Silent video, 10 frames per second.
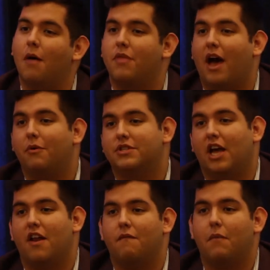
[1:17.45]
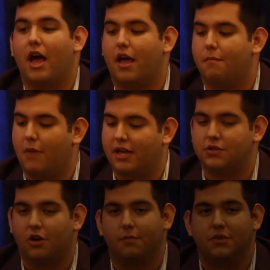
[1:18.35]
That was kind of my
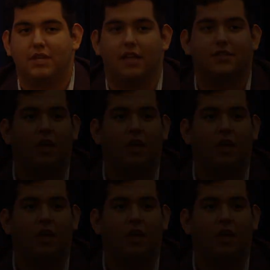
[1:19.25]
circumstance.